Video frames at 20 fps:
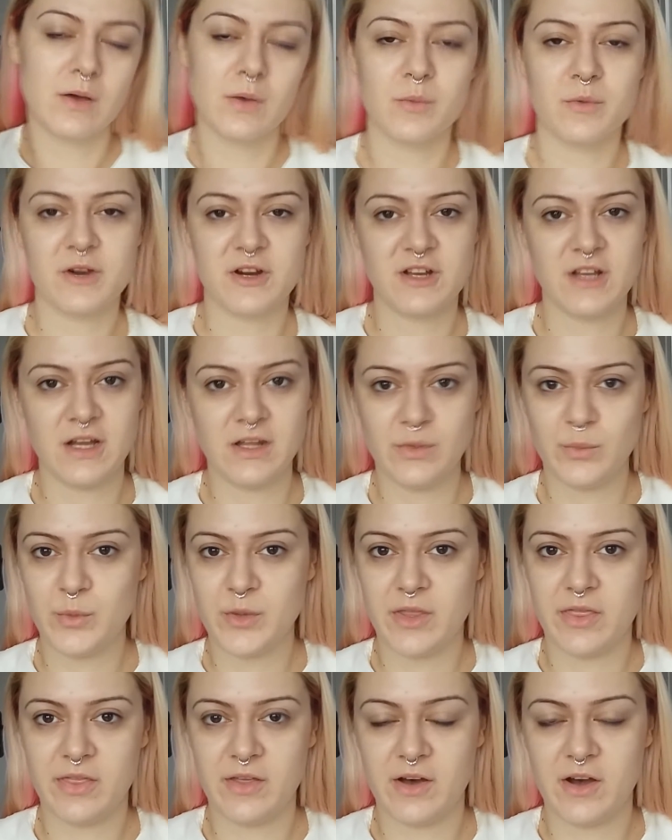We're done
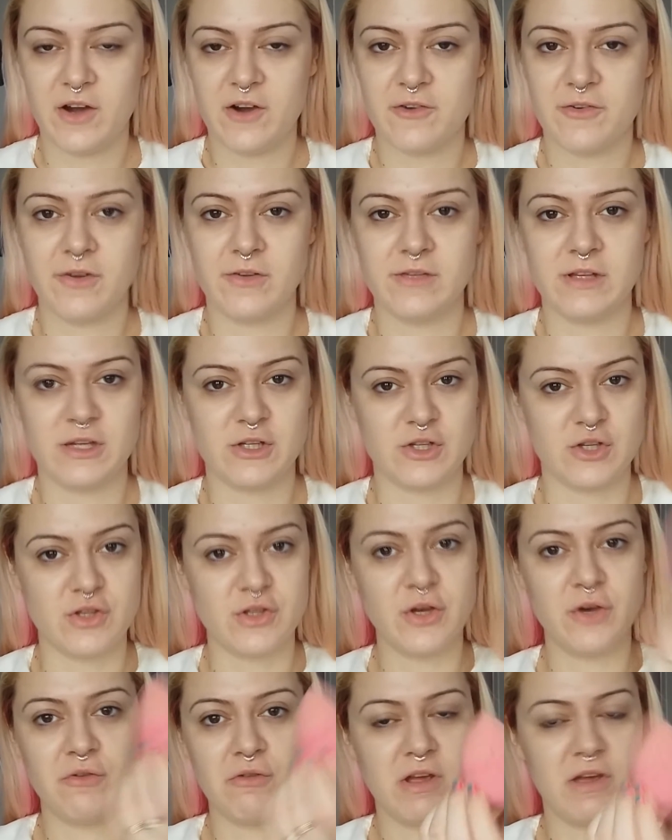with our foundation.
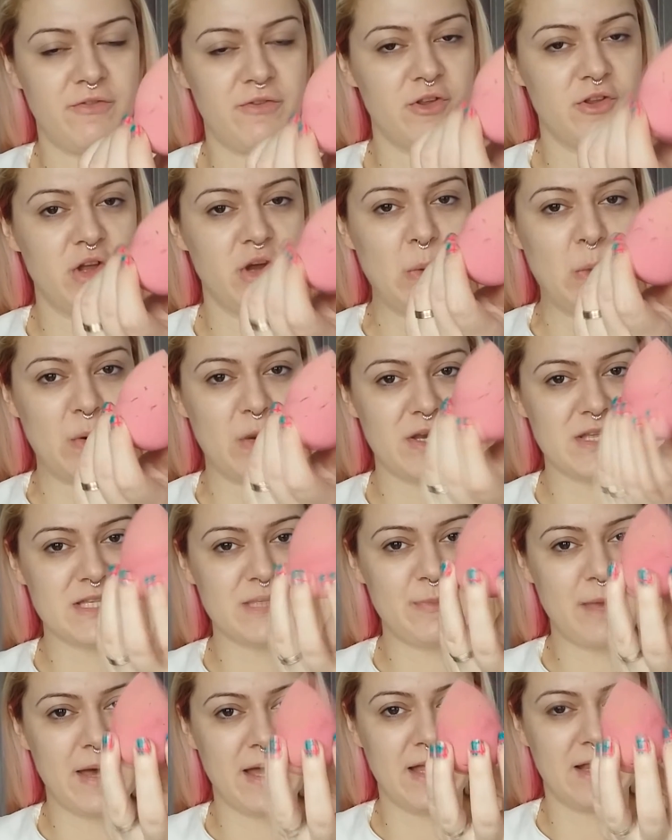So if you don't want to
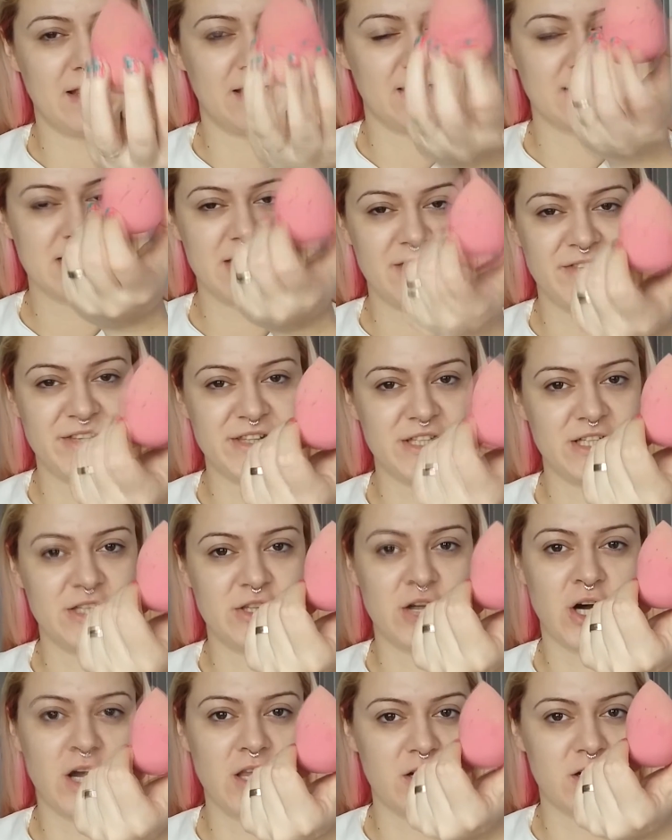spend
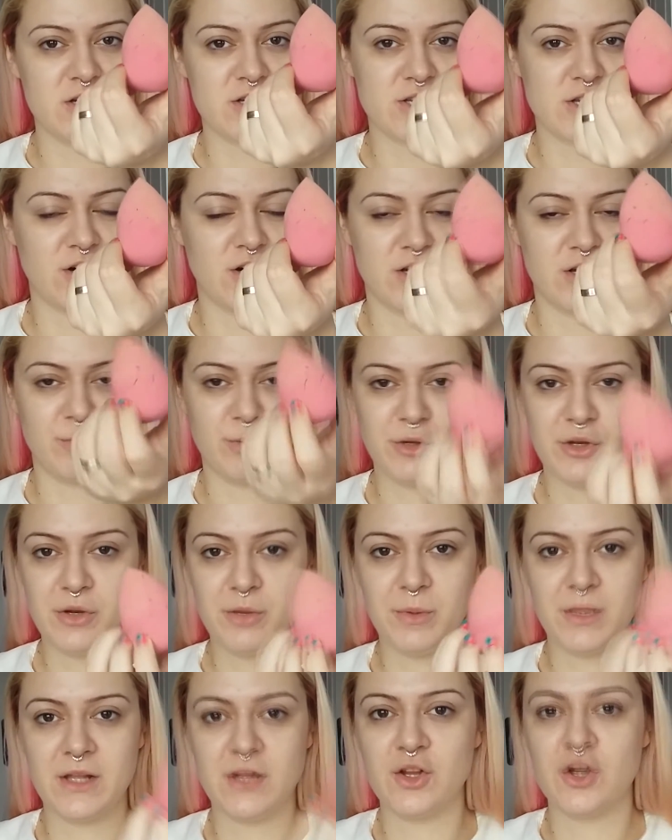$17 on a beauty
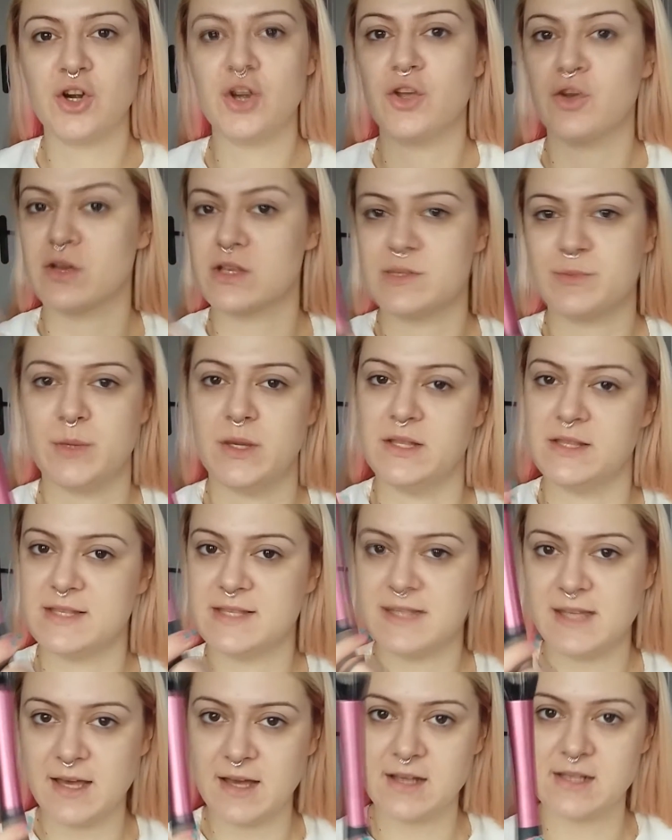blender, you can spend
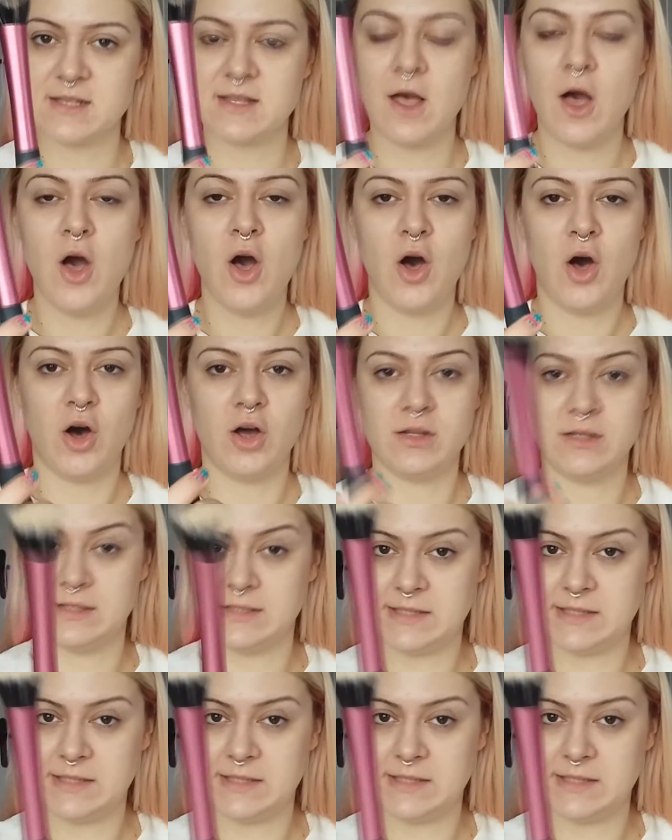$6 on the